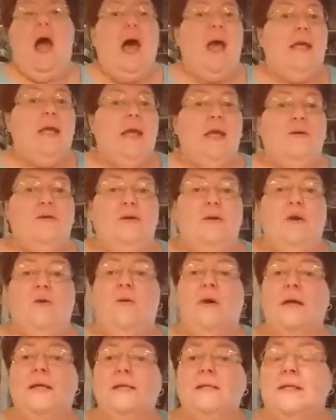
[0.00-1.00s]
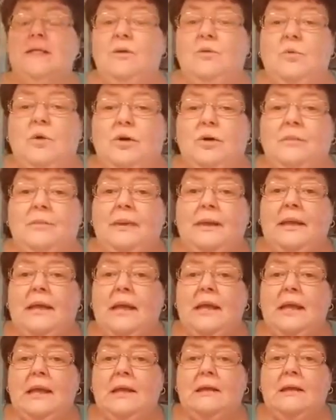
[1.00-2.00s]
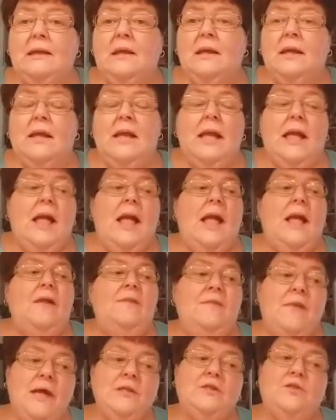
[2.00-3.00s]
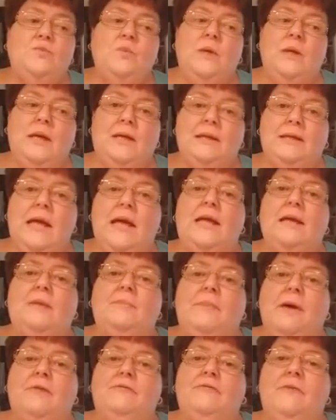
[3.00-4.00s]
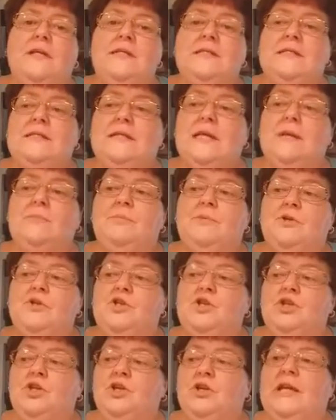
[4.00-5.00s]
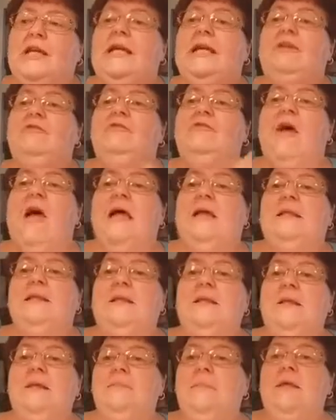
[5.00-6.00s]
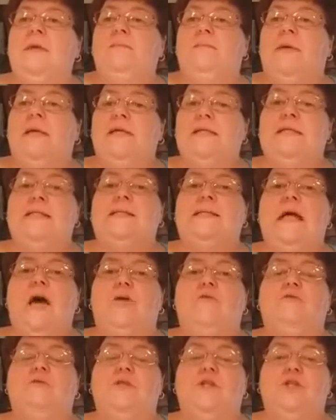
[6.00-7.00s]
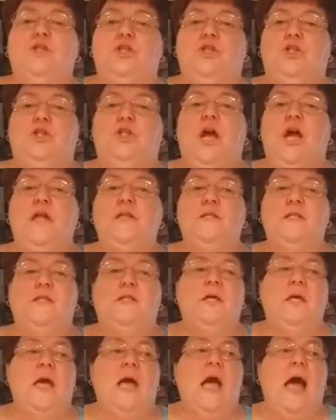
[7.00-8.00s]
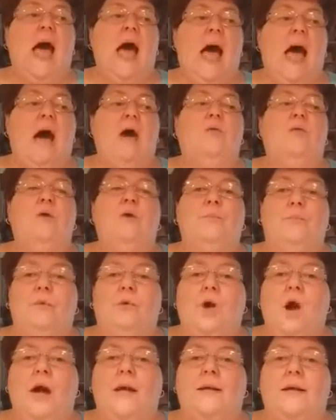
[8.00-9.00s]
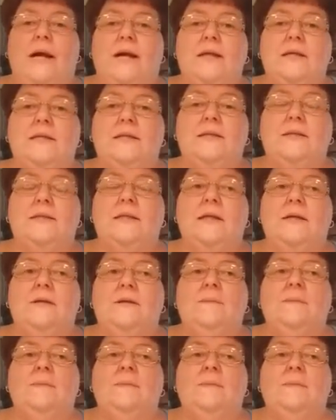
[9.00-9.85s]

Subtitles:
I had no idea where to begin. And that's what I like about Fun Stamper's Journey. If I limit myself to just our products,